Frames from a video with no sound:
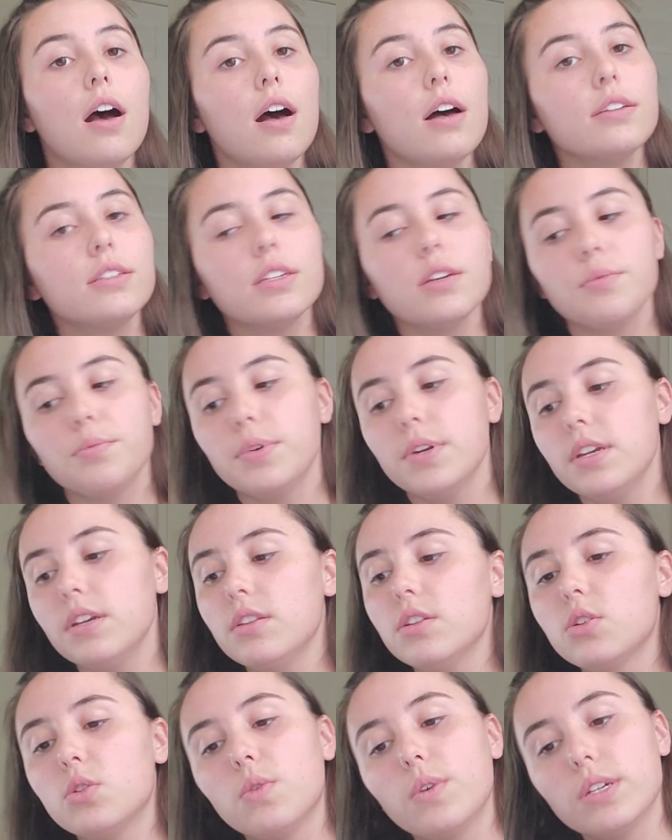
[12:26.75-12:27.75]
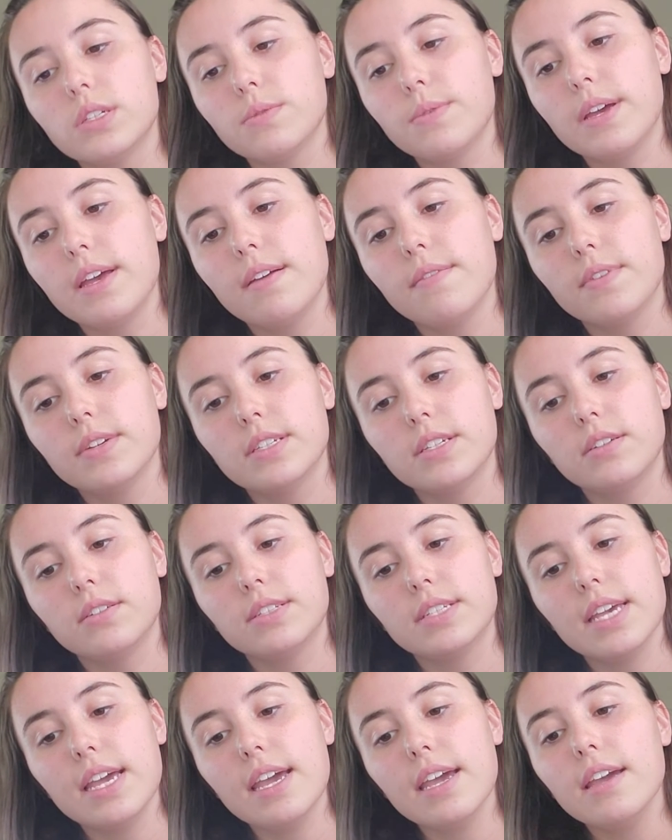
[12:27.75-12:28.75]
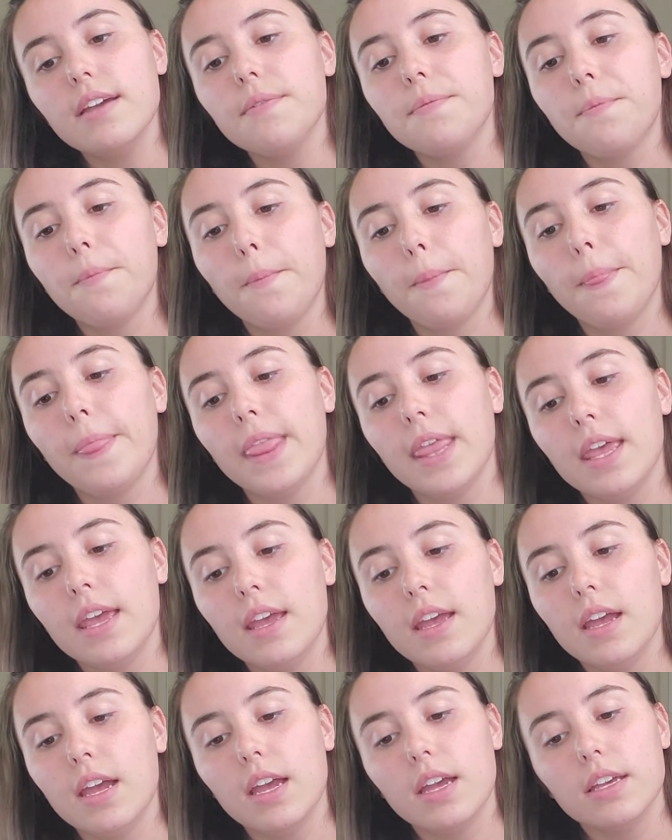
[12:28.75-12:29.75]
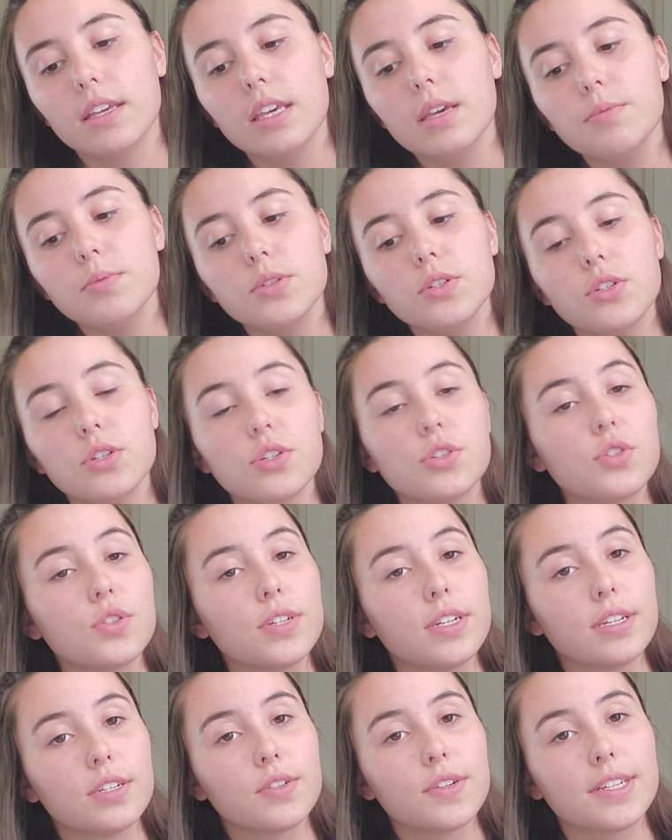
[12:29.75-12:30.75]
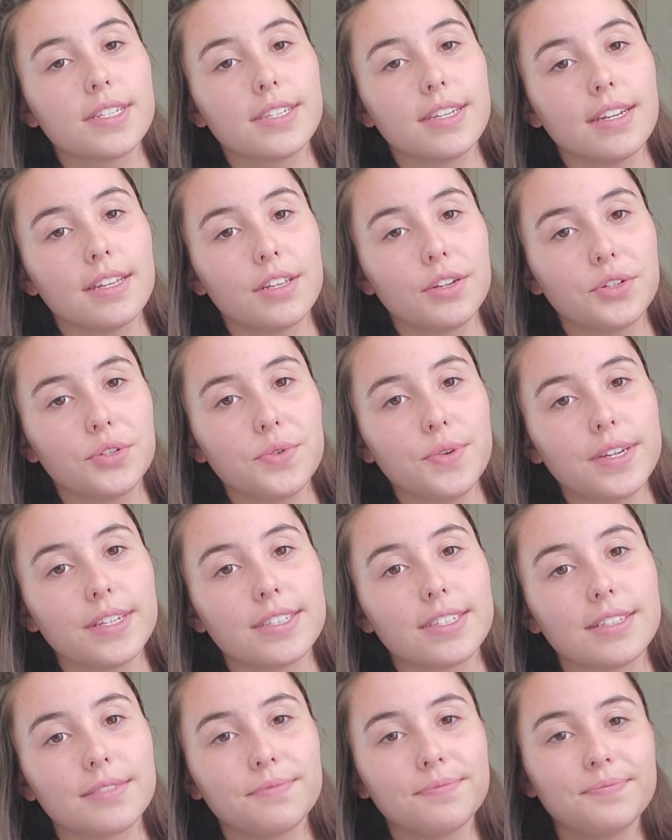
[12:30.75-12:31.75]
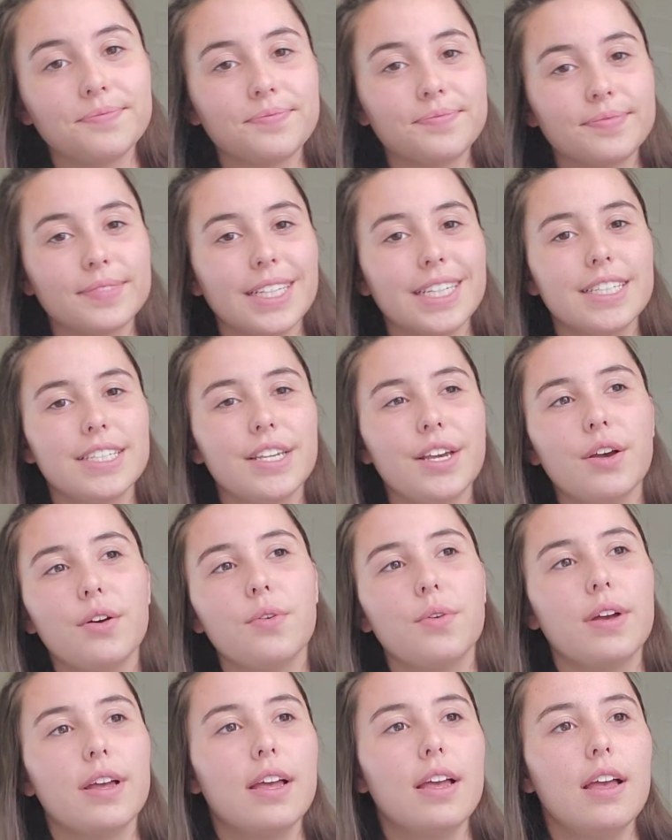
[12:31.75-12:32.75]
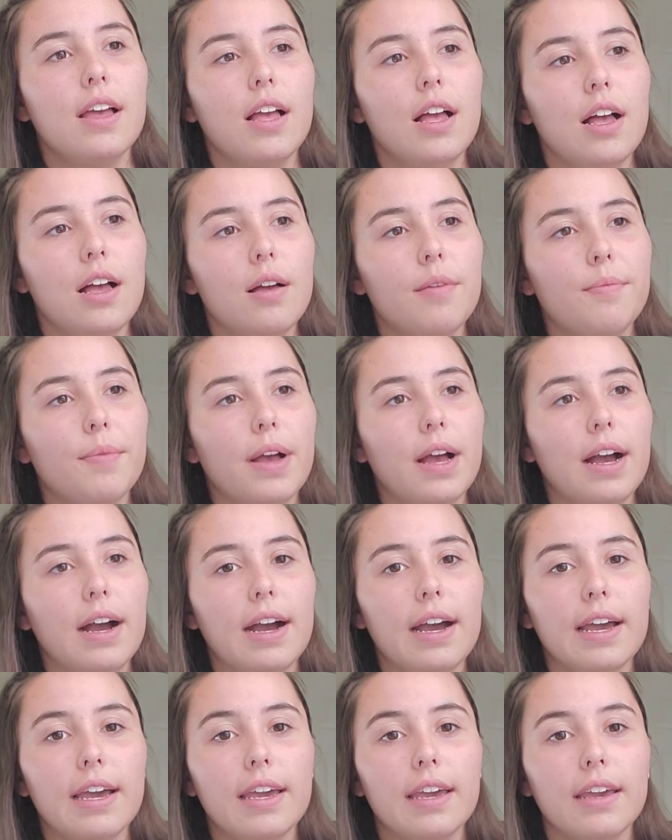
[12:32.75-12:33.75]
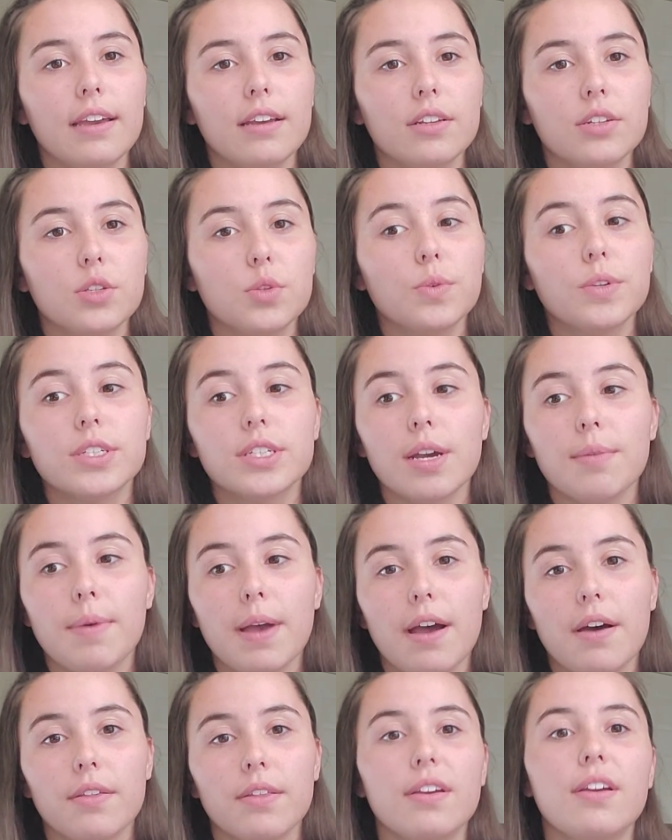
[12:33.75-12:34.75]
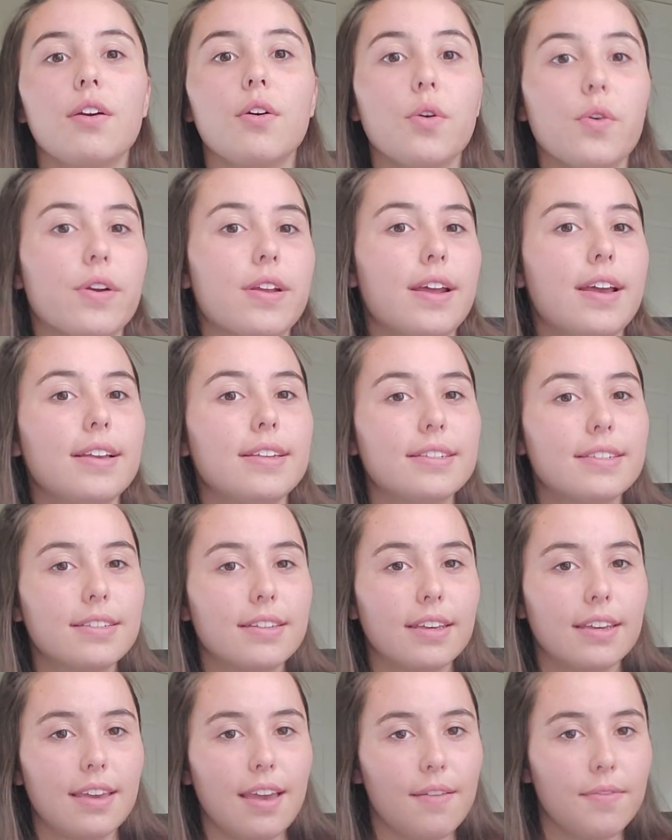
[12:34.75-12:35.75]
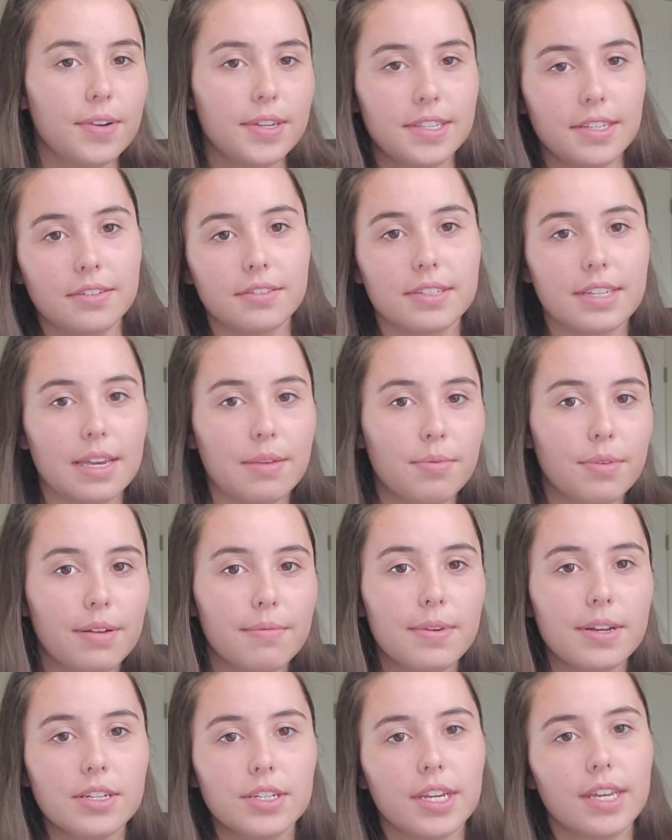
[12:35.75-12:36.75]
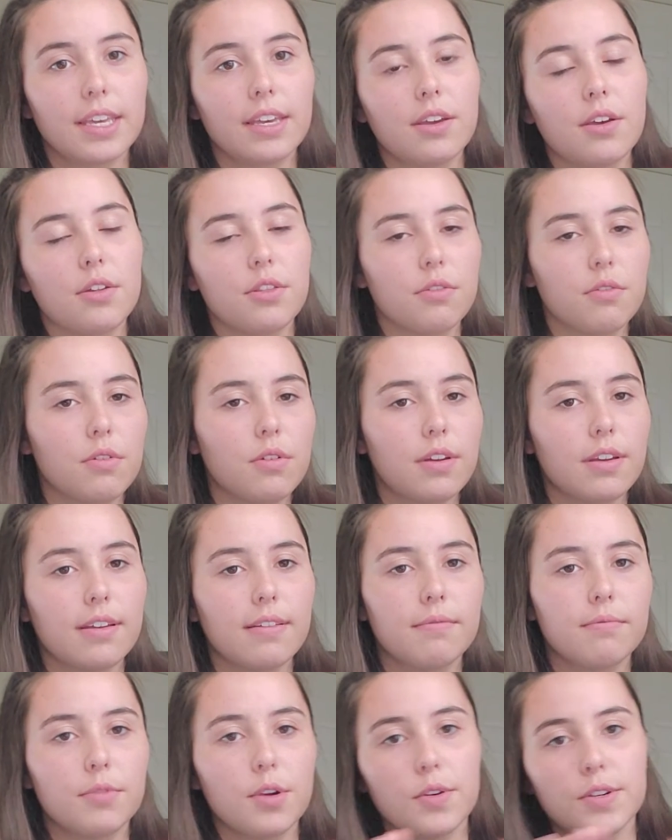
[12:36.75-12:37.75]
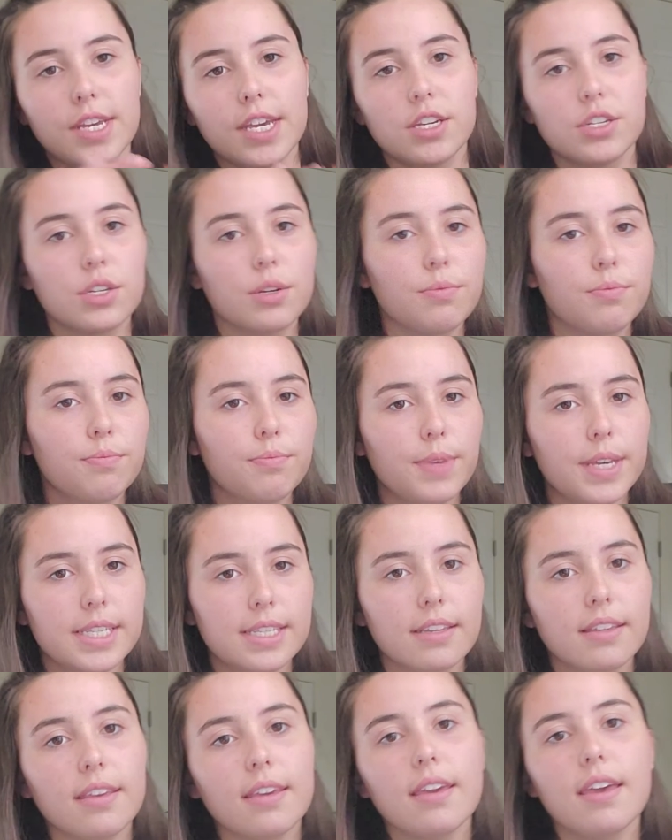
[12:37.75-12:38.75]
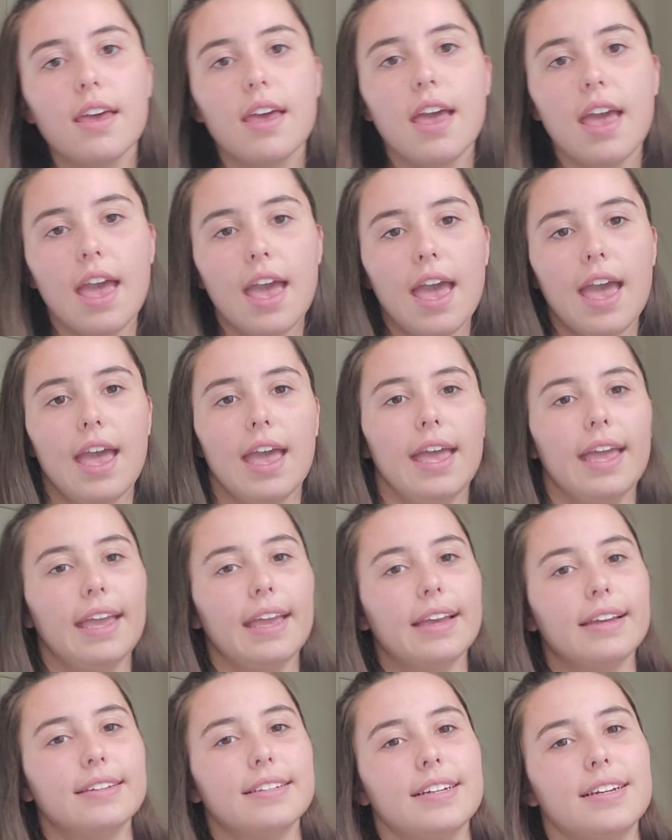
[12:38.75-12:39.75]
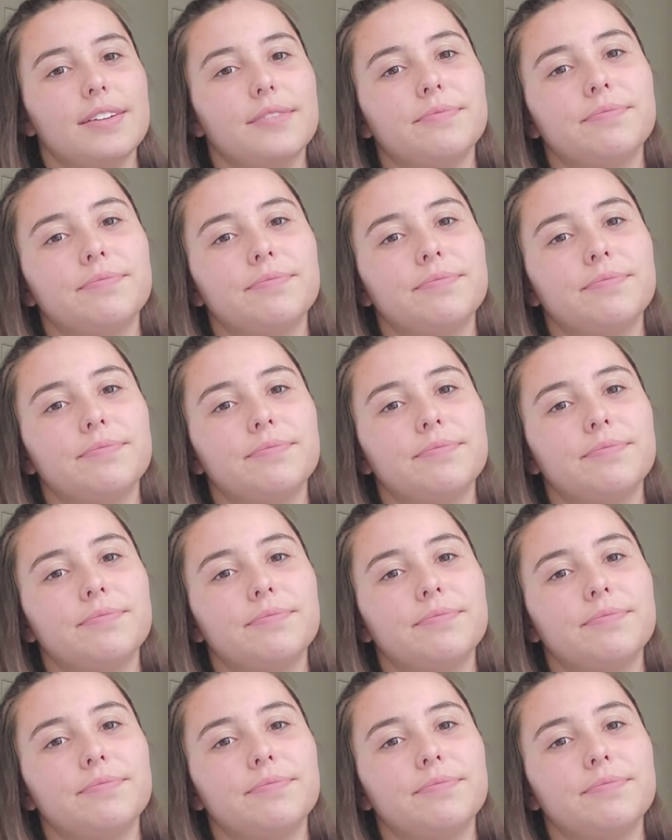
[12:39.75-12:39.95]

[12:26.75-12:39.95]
Also, putting the toys away every single day keeps your children interested in their toys. So I switch up how they are organized like every single day pretty much. I go through a rotation basically. And